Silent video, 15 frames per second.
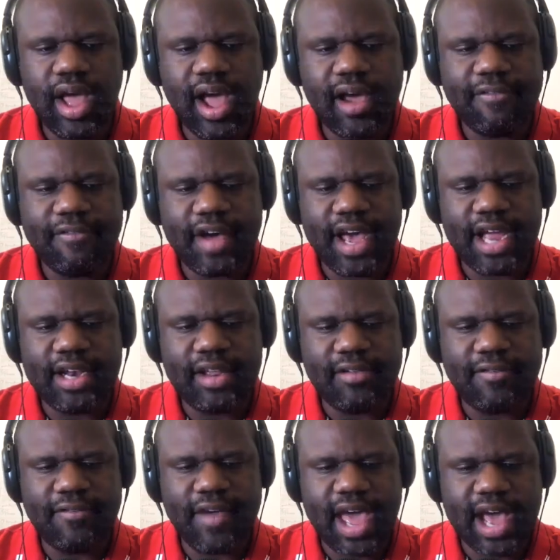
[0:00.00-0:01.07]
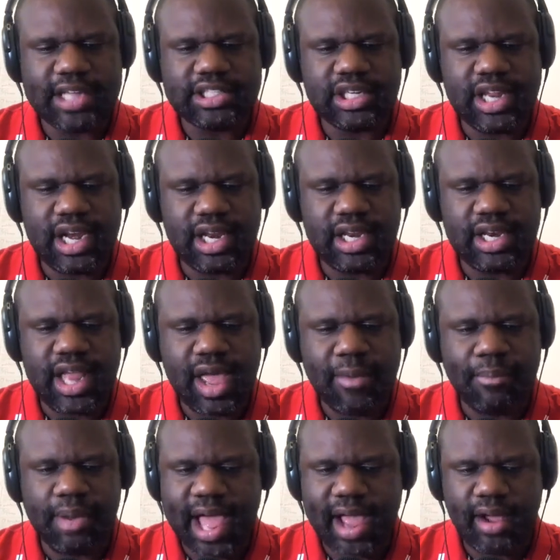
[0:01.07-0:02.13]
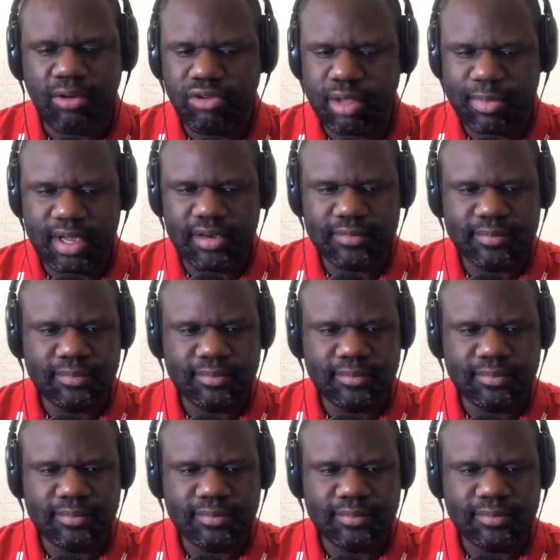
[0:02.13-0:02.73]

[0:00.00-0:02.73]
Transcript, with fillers: I find it fascinating that black women